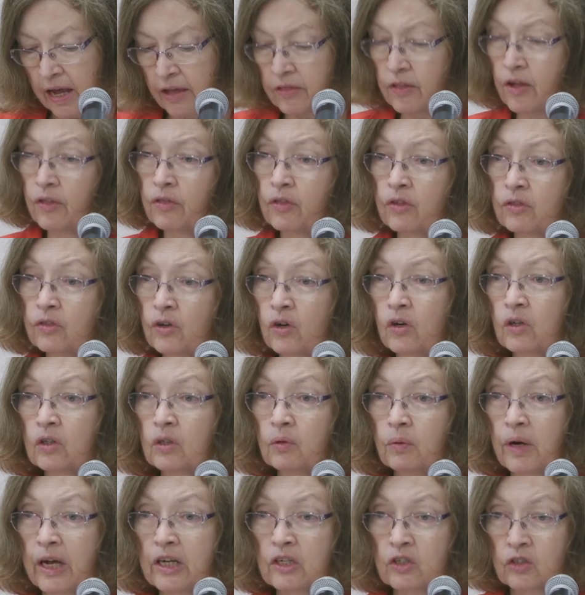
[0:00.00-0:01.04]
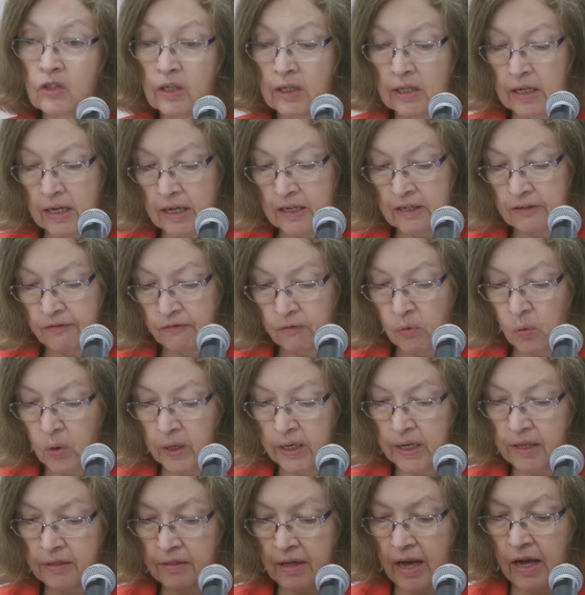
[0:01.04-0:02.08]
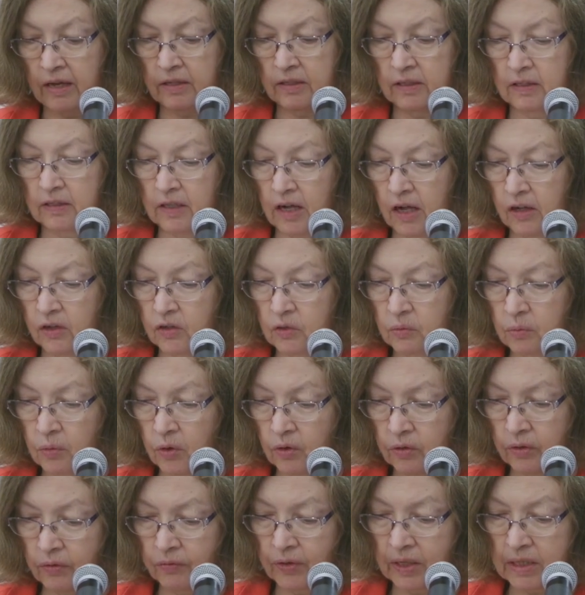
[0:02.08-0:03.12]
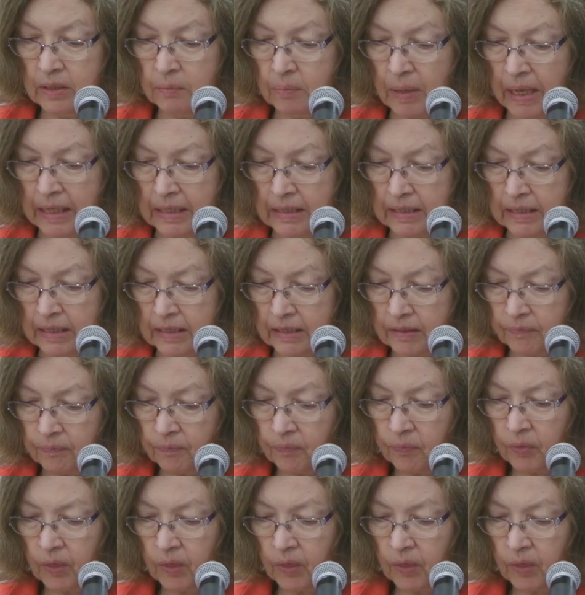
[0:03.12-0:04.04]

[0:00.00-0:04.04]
And then the third question is $40,000 worth of expenses.